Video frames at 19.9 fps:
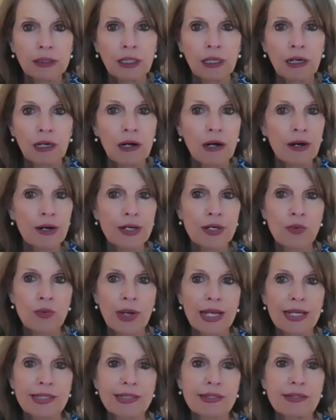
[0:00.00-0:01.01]
hard in
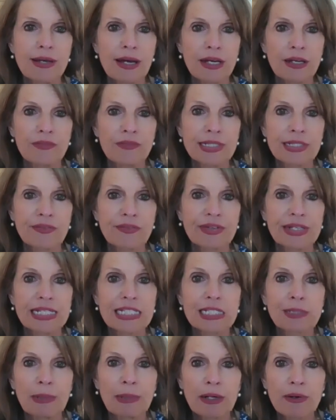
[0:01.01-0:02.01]
ways none of us have
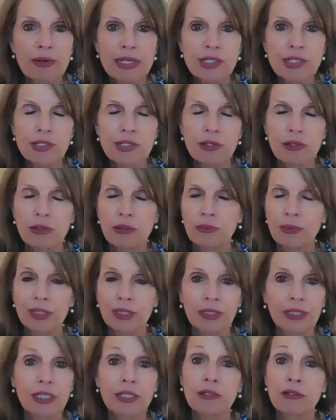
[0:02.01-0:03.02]
experienced or
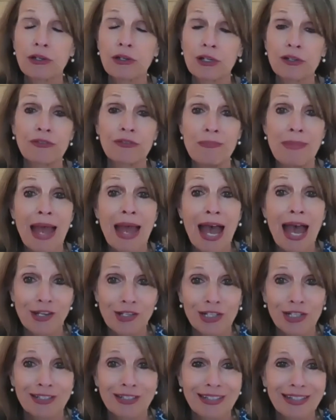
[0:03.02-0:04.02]
really could have
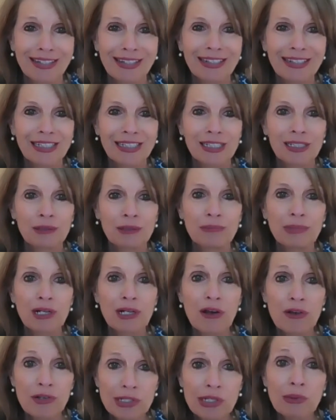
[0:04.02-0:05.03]
imagined, but
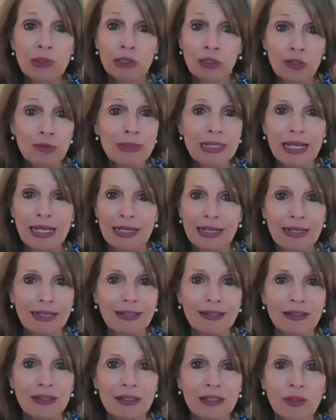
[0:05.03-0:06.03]
also illuminating.
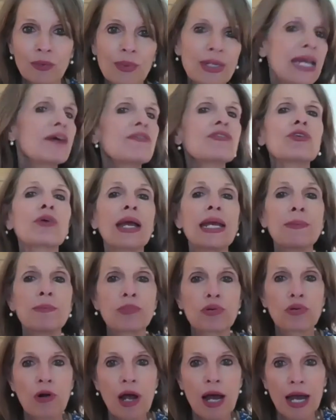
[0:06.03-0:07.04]
We have great
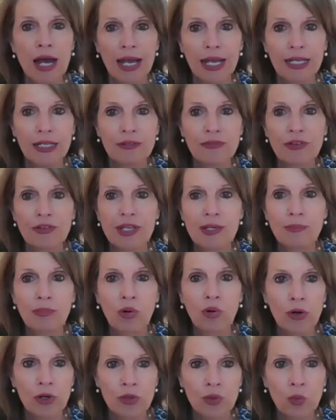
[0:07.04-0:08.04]
pride for the
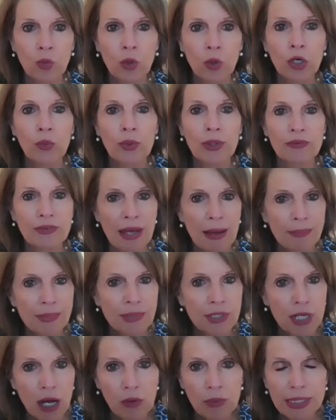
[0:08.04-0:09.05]
important work we have kept
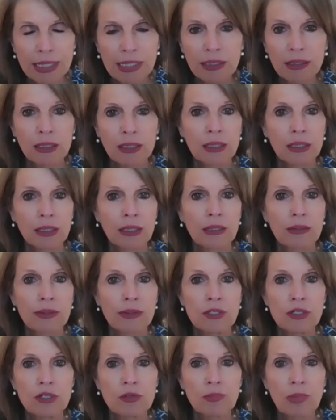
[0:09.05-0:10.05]
going, the
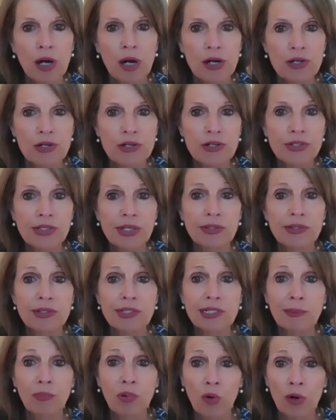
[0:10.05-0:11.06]
new partners and
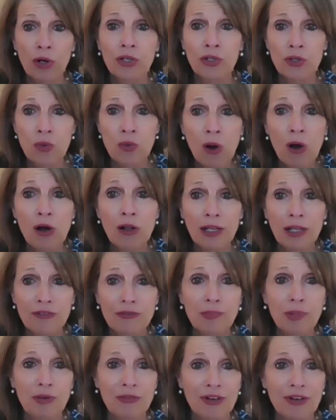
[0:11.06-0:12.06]
support you all
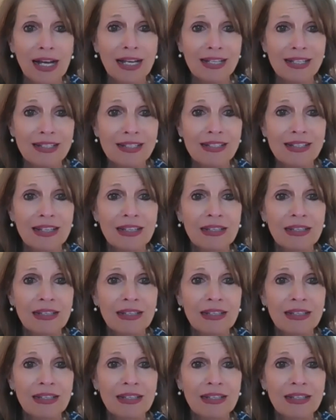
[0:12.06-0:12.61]
have provided,